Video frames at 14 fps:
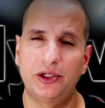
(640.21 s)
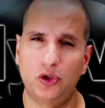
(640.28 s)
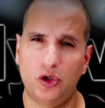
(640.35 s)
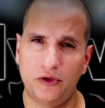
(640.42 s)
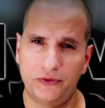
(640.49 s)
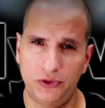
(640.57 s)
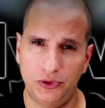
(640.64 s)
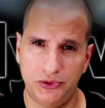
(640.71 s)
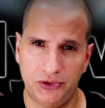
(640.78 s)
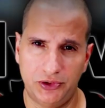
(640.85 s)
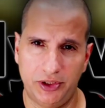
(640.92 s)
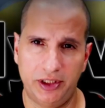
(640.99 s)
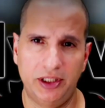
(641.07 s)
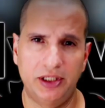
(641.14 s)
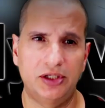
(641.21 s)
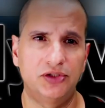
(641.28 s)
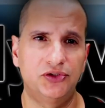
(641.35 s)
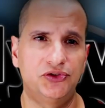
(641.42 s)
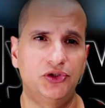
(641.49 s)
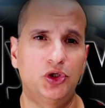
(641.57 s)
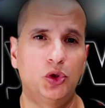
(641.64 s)
offered you today and
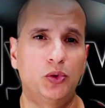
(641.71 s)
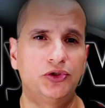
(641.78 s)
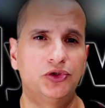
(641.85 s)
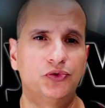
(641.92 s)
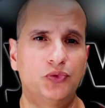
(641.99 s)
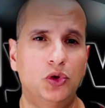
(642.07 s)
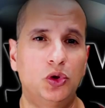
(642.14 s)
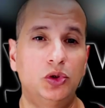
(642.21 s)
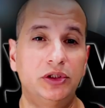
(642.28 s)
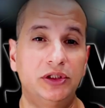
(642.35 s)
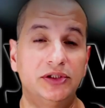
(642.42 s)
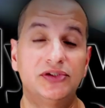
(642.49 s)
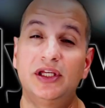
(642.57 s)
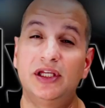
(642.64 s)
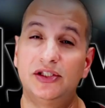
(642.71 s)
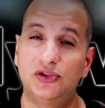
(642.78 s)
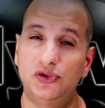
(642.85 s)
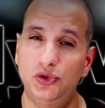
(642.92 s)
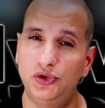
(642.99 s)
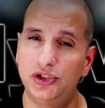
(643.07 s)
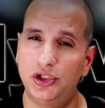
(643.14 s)
consider what your role is as a
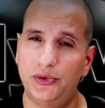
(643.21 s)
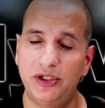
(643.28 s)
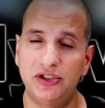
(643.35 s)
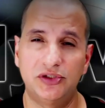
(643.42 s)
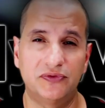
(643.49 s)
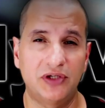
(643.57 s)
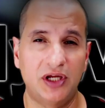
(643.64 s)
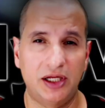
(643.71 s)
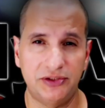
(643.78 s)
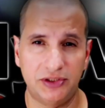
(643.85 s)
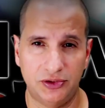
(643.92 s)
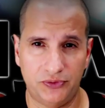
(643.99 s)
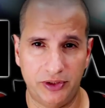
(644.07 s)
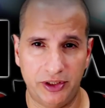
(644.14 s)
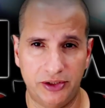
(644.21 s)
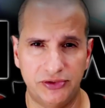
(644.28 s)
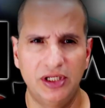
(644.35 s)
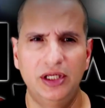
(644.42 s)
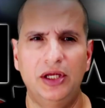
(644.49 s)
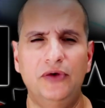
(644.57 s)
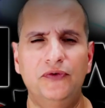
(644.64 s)
new generation of content creators.
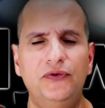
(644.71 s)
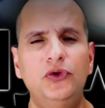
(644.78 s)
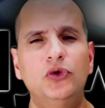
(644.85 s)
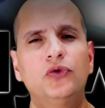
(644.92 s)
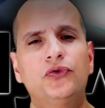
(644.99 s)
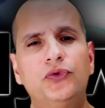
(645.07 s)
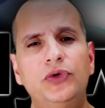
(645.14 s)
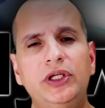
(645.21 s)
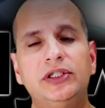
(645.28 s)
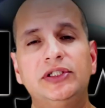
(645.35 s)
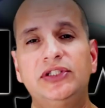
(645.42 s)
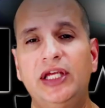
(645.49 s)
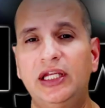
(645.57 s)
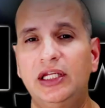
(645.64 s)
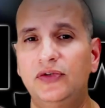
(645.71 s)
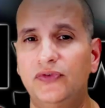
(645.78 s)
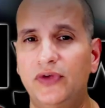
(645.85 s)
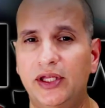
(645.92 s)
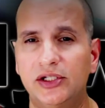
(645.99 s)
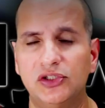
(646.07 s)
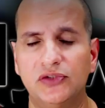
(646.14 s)
And feel free to take
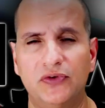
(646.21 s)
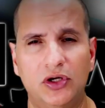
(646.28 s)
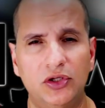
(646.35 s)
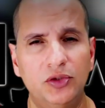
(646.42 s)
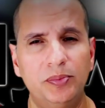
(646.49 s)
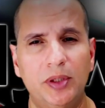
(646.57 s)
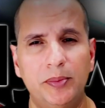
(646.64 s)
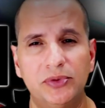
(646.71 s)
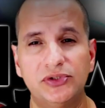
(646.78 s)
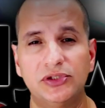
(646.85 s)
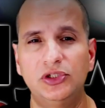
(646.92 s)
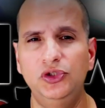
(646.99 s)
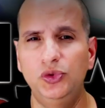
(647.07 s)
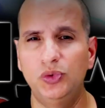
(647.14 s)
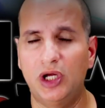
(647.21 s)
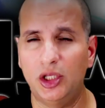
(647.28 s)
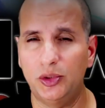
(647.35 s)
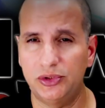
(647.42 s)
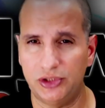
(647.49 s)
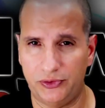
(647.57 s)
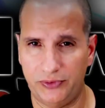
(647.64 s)
advantage of other members in the new
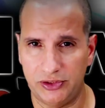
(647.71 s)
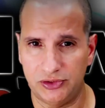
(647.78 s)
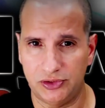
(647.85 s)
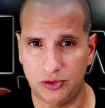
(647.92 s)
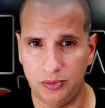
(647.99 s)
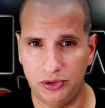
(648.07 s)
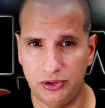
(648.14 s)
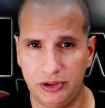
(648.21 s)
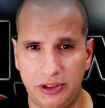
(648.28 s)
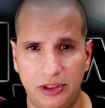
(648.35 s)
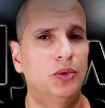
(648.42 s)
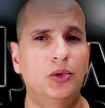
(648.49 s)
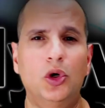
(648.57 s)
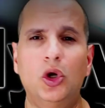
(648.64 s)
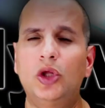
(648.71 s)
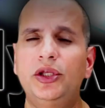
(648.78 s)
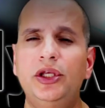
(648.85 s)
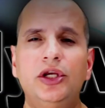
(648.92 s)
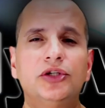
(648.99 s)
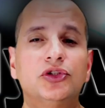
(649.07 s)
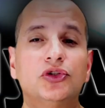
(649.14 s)
Hollywood generation community. We're all
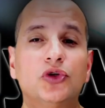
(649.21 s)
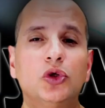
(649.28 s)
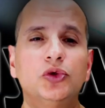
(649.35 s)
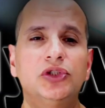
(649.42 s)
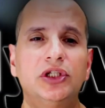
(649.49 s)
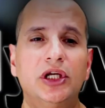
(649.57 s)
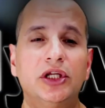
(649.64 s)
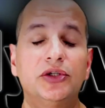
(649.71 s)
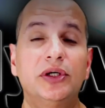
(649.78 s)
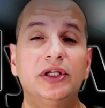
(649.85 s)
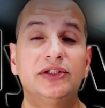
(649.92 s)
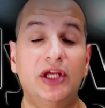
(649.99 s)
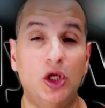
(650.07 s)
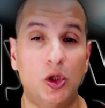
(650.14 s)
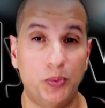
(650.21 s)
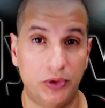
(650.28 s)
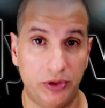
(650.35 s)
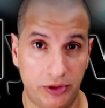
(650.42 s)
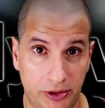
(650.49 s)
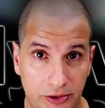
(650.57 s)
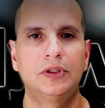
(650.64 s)
here to grow together and to help one
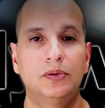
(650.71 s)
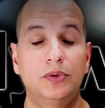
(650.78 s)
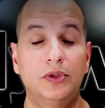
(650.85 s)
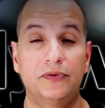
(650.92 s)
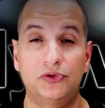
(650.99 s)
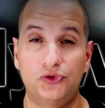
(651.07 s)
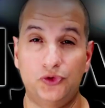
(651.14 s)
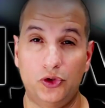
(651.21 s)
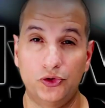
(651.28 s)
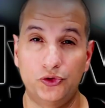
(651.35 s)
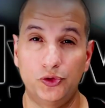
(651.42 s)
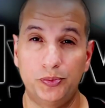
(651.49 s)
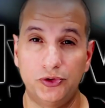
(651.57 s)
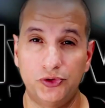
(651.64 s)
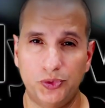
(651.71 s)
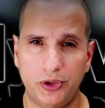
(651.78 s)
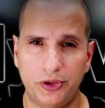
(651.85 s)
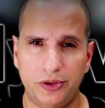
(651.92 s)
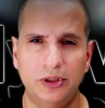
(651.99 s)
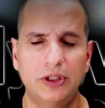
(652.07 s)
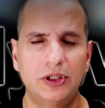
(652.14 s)
another. We have a strong group on
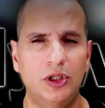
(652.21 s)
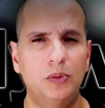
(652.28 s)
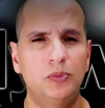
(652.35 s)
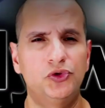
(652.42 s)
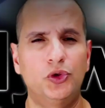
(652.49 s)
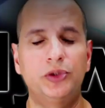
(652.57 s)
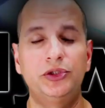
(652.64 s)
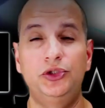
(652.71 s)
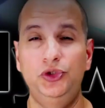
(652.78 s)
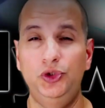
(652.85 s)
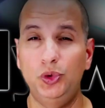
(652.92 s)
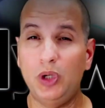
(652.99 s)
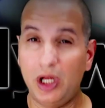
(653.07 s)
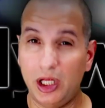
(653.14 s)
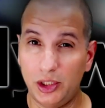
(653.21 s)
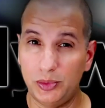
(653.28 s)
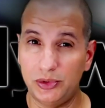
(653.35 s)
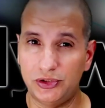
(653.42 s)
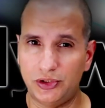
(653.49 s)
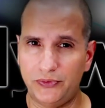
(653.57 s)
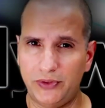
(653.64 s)
Twitter. Come join the new Hollywood
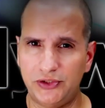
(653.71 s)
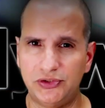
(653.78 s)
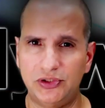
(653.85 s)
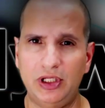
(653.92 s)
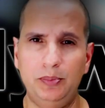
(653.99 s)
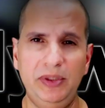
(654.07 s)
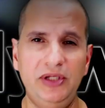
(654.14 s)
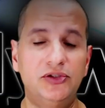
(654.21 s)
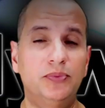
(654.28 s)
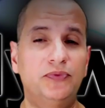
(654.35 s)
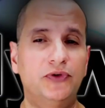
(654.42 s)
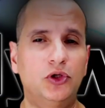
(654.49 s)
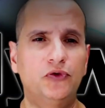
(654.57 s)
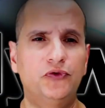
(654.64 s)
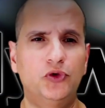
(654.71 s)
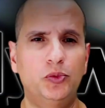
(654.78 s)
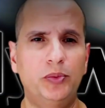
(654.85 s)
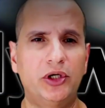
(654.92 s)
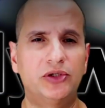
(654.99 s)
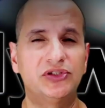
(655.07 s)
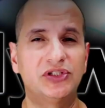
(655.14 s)
generation and meet some fellow
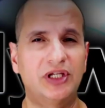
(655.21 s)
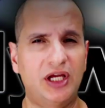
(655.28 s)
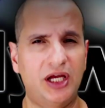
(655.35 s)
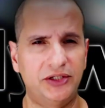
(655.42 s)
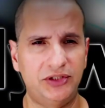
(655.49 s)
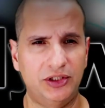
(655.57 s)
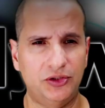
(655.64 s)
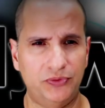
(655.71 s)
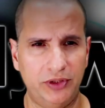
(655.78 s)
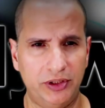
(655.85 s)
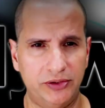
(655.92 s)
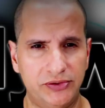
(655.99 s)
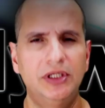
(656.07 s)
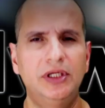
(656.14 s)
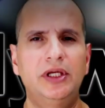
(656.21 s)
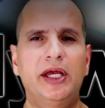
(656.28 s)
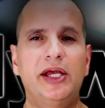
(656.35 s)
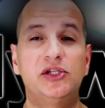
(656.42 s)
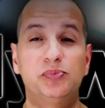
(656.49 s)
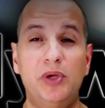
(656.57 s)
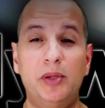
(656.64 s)
filmmakers and content creators.
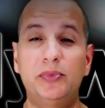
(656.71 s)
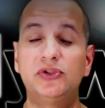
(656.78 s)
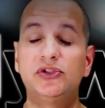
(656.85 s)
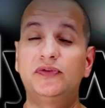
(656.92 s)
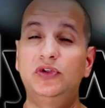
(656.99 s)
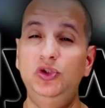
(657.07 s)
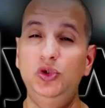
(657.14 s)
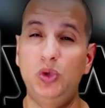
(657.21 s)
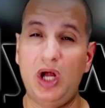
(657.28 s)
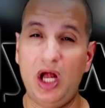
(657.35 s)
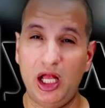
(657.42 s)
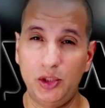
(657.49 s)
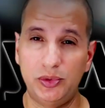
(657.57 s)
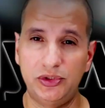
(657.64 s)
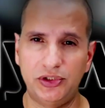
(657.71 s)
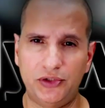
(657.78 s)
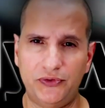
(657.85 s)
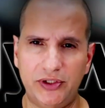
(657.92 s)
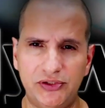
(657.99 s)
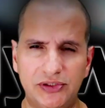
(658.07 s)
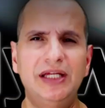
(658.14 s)
As members of the new Hollywood
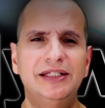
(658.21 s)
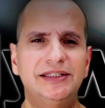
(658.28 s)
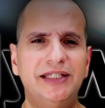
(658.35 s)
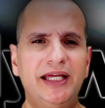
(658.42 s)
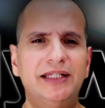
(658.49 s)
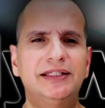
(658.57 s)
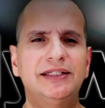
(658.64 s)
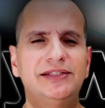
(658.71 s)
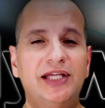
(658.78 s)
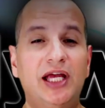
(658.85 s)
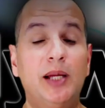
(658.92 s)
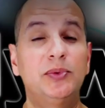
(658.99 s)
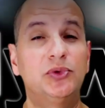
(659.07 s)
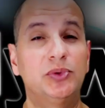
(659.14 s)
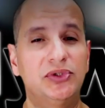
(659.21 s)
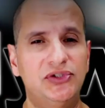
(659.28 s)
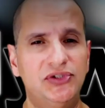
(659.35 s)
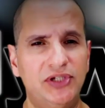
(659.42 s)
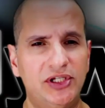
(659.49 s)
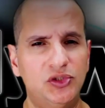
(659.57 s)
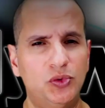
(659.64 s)
generation, take the time to
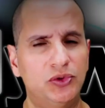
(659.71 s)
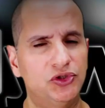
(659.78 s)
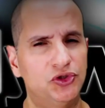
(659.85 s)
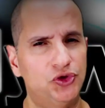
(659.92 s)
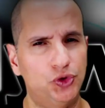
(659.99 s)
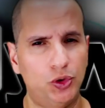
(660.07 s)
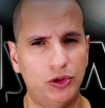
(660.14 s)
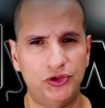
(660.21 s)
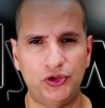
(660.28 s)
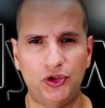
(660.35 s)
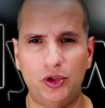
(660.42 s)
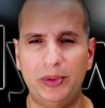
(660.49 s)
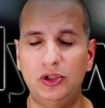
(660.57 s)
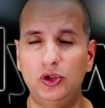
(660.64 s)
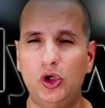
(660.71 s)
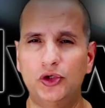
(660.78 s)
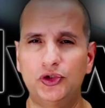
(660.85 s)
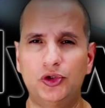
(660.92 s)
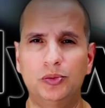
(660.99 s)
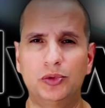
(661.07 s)
assess what your short-term and long-term